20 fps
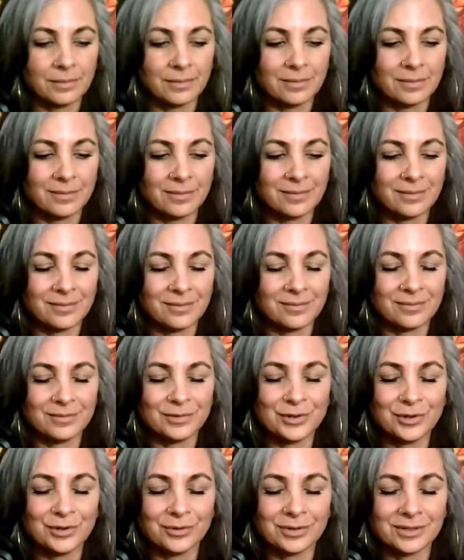
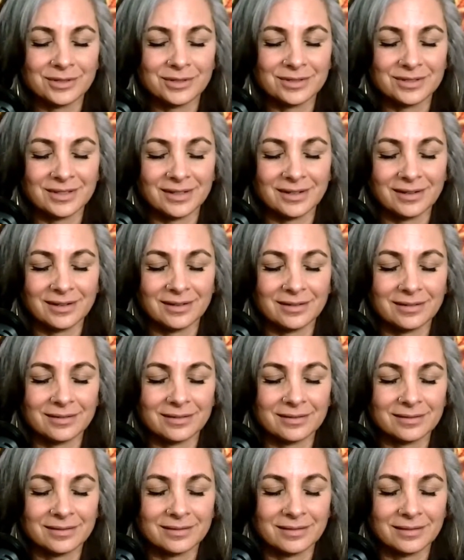
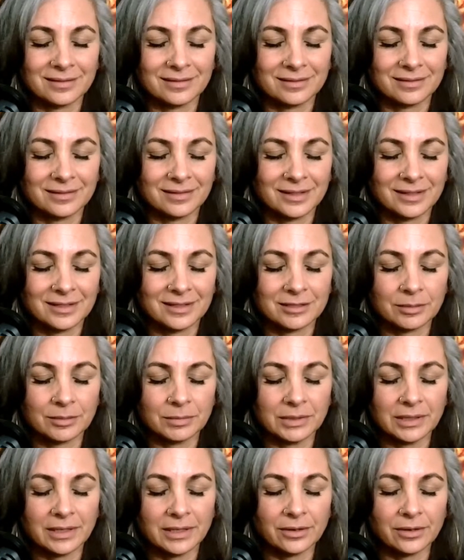noticing the
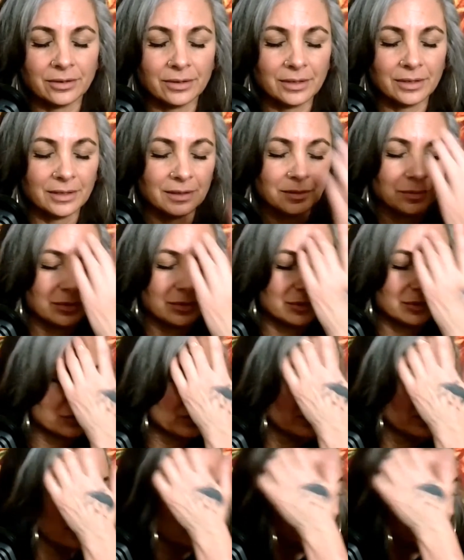similarity
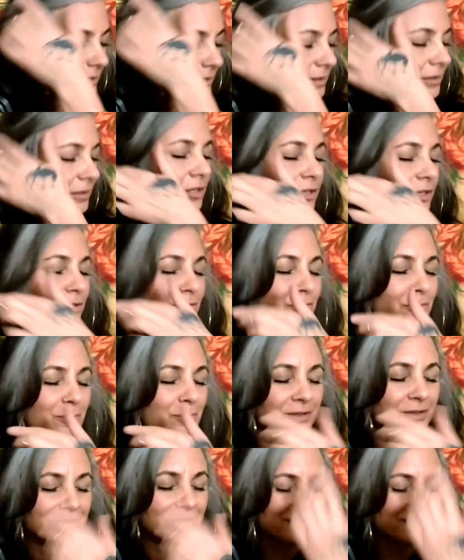between the cube